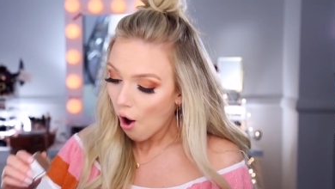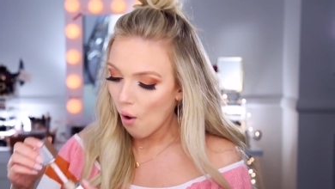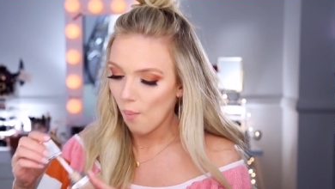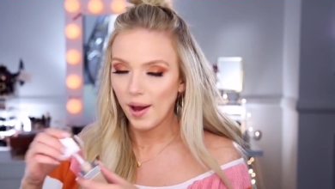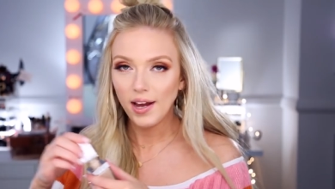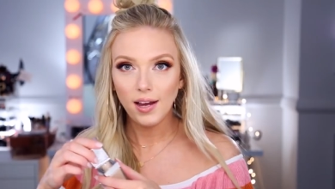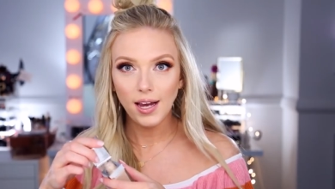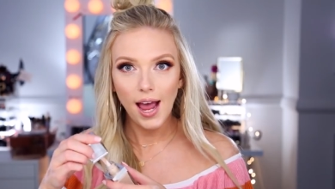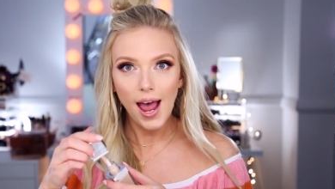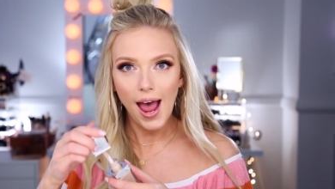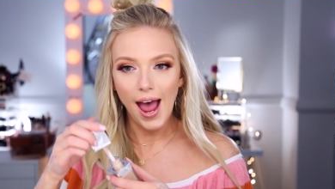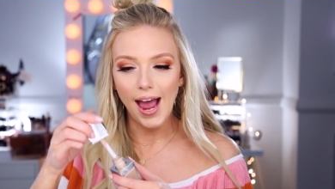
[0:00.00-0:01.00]
Oh my
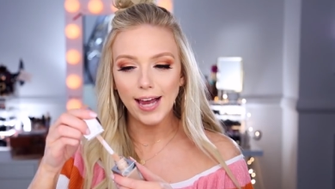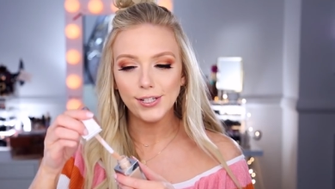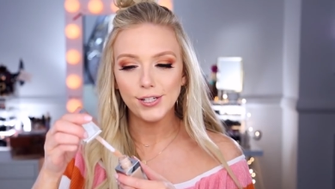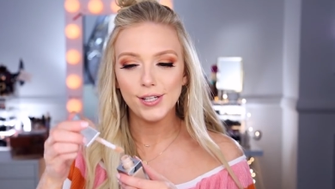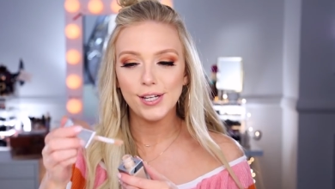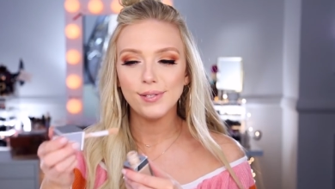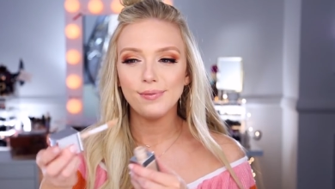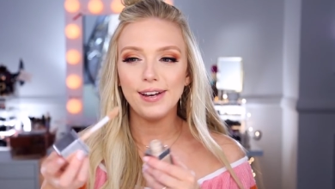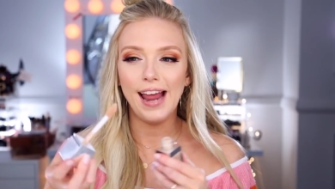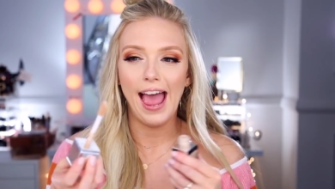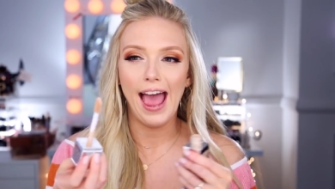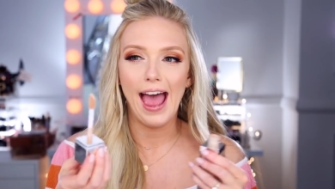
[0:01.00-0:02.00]
gosh, this
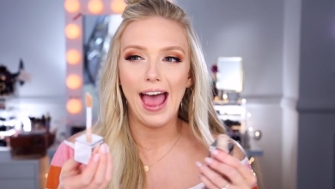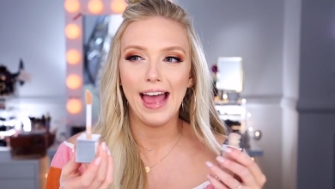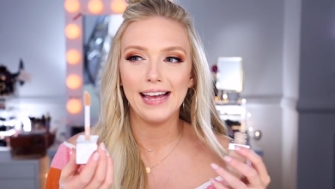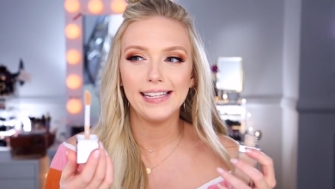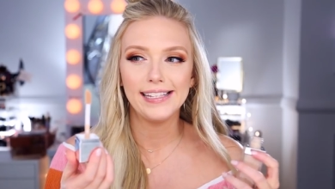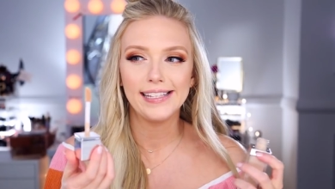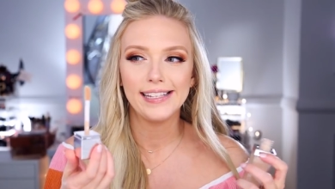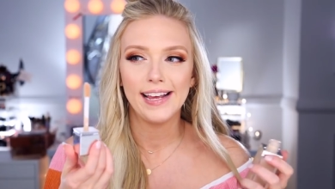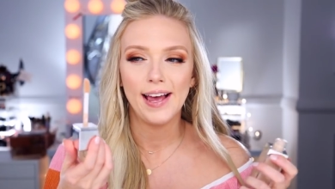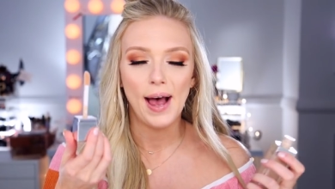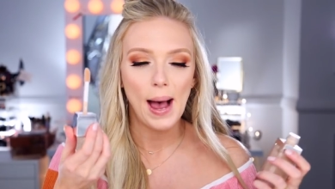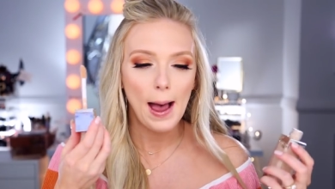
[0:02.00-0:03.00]
one has
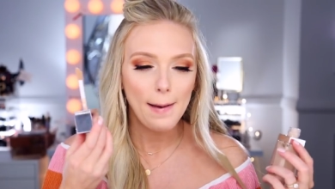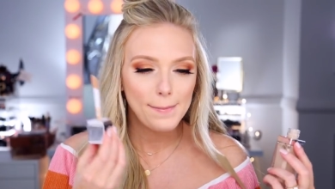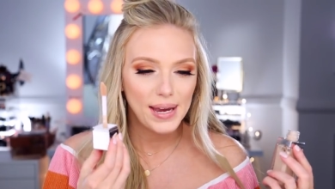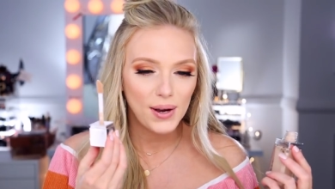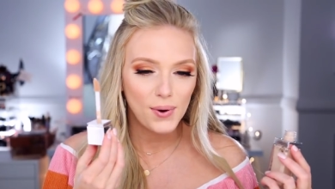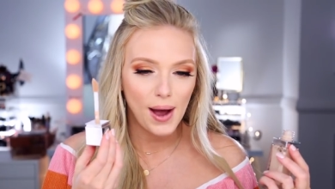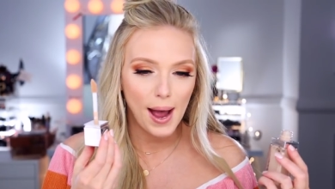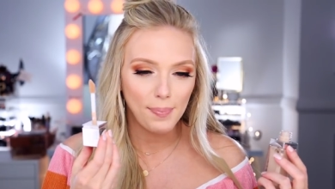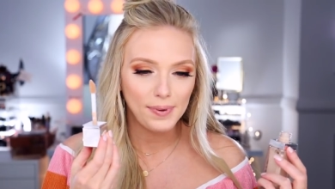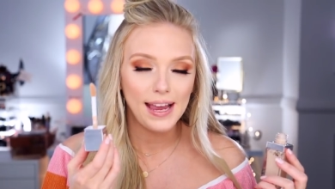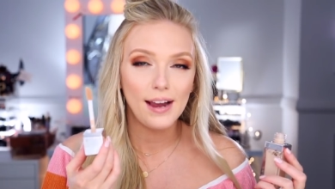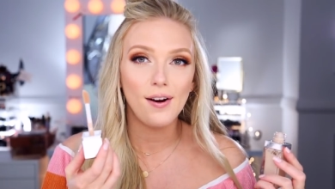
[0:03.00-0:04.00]
a big old
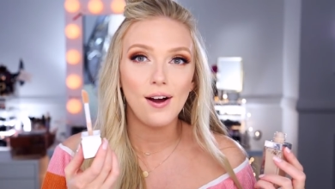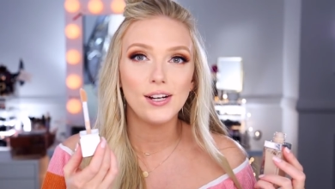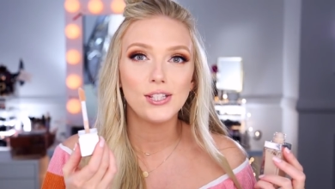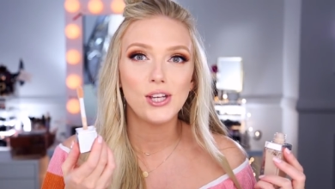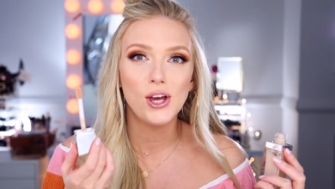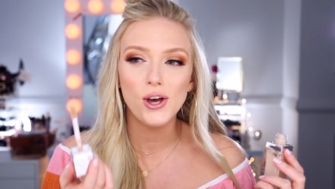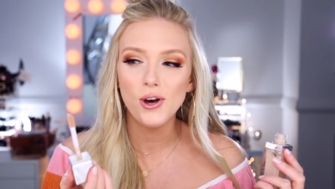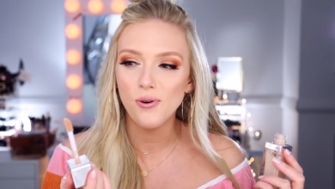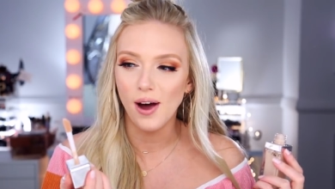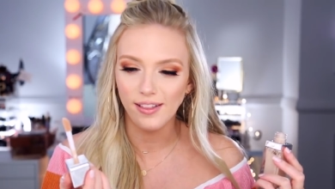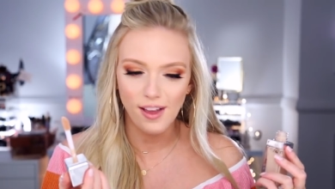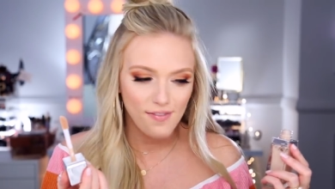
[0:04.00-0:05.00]
applicator on it too.
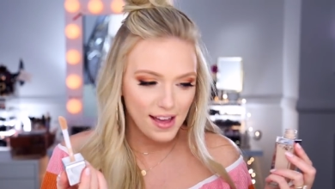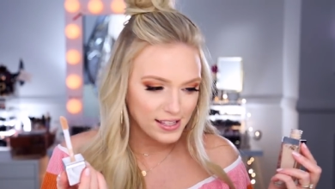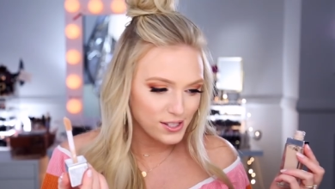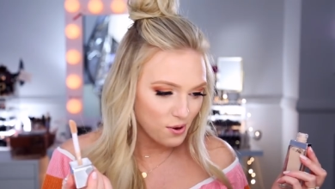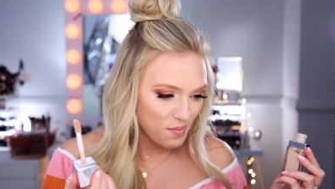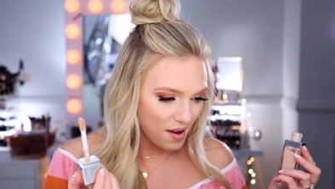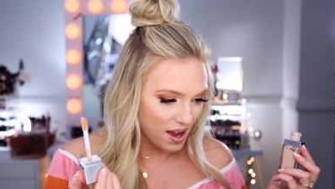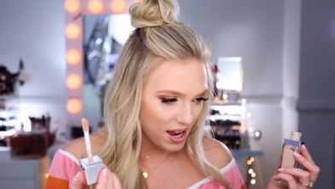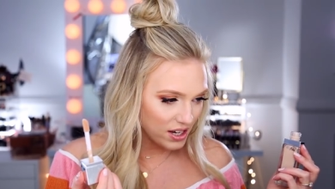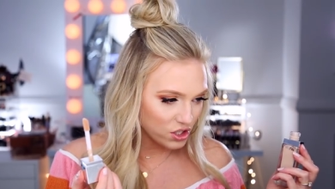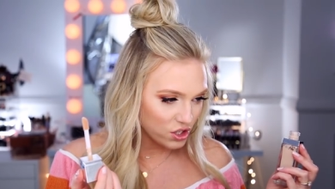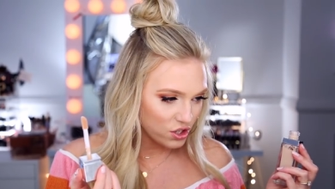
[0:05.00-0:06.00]
I love that so
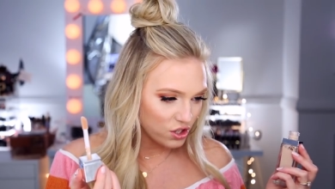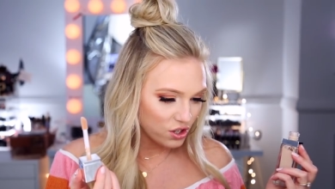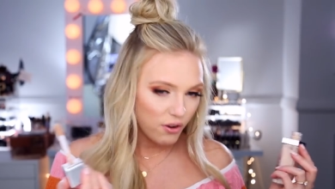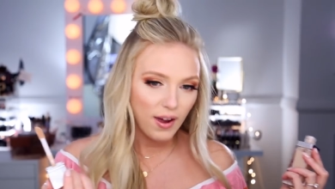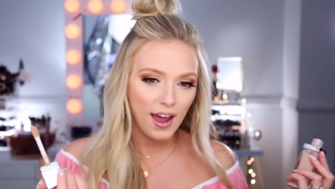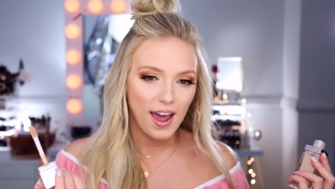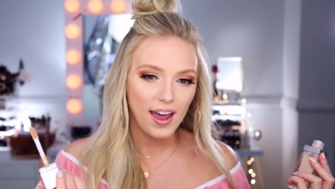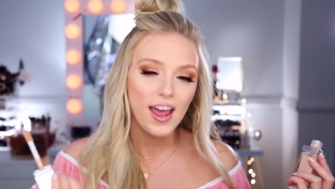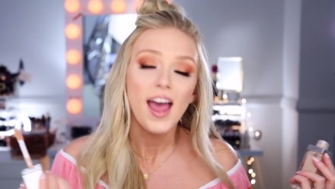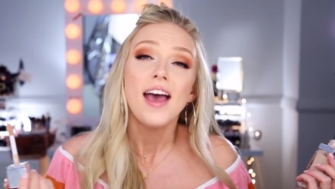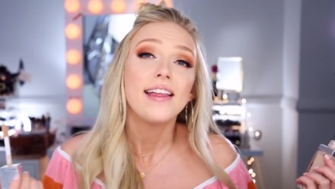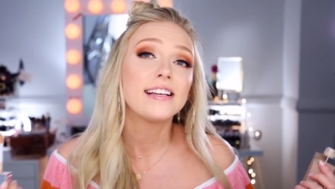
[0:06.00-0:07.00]
much.
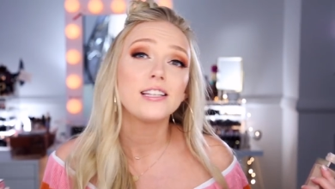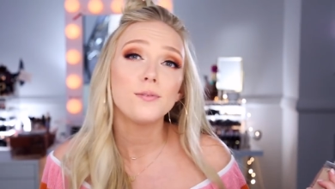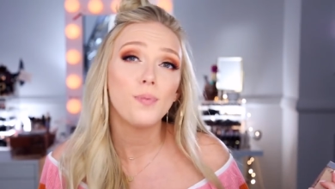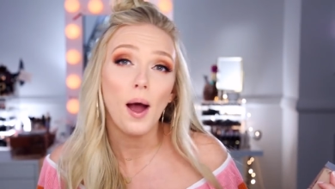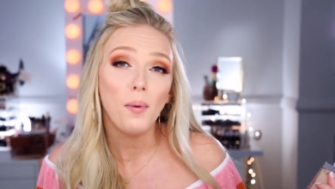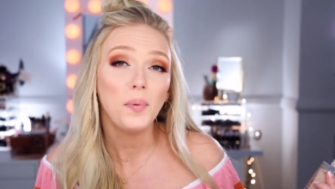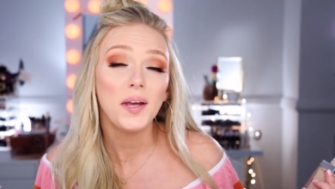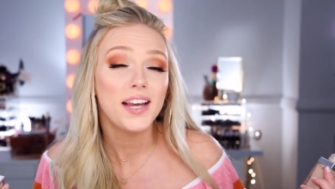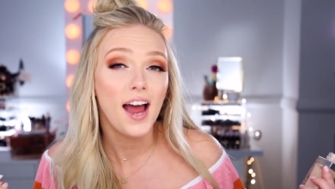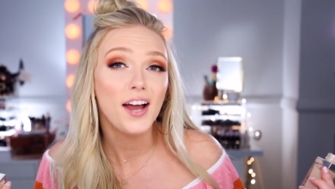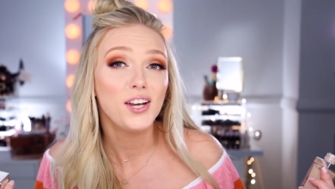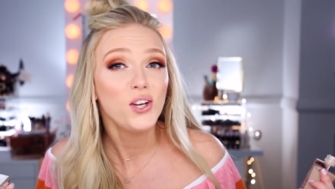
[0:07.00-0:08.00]
Okay, this is probably
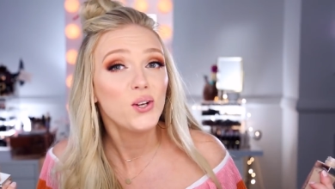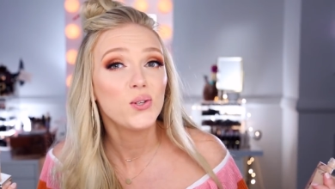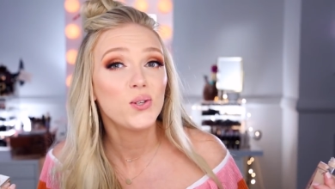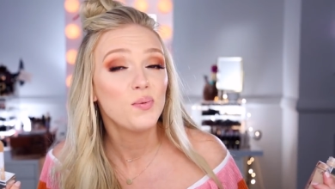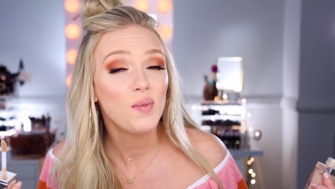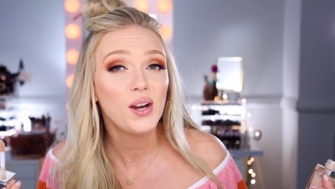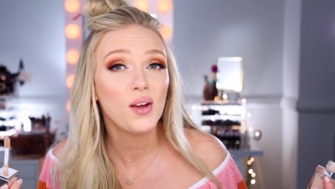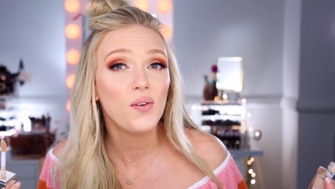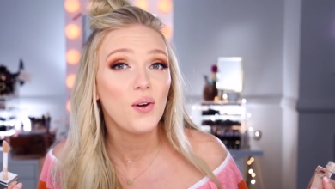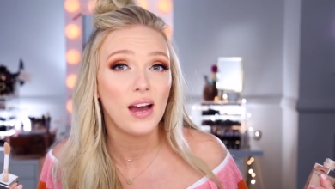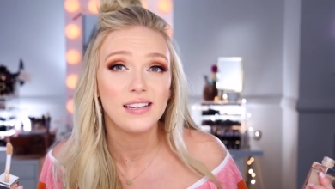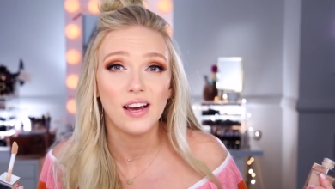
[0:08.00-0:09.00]
not news to many of
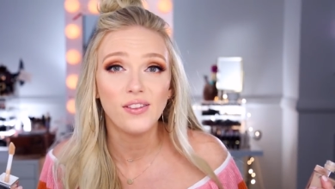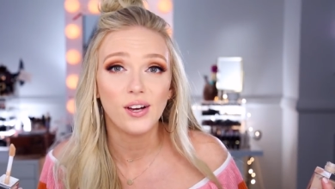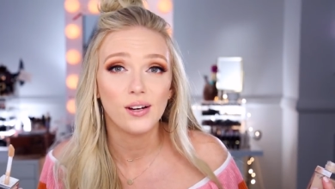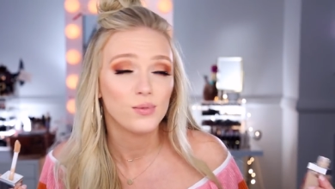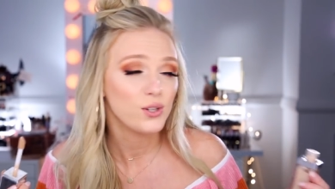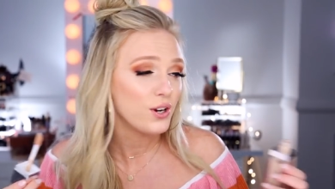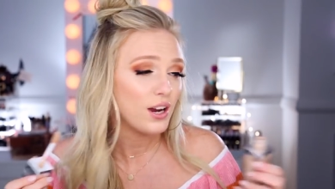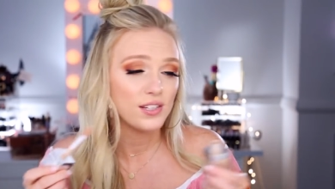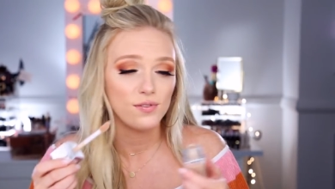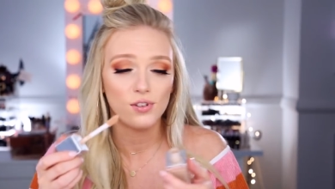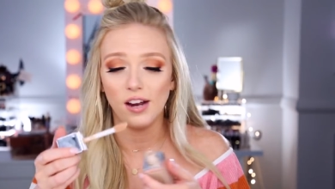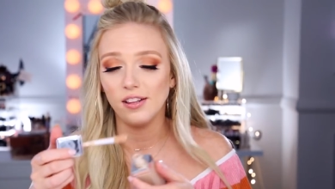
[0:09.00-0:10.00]
you guys out there. I'm sure you
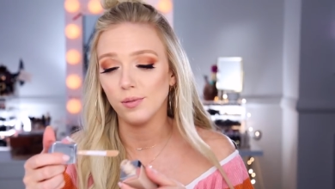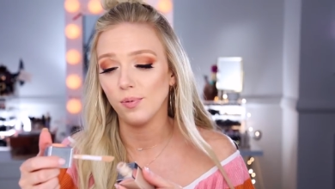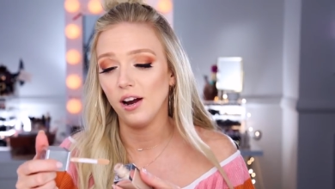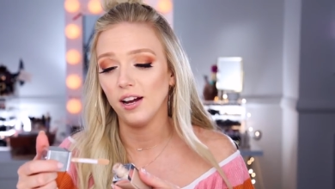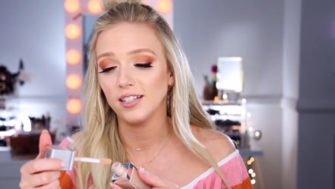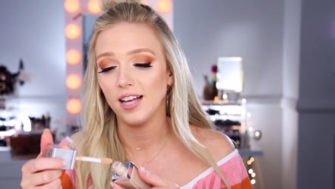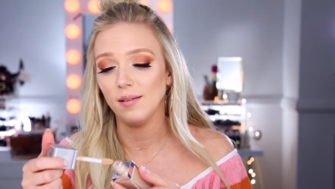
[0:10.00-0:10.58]
guys have tried this product.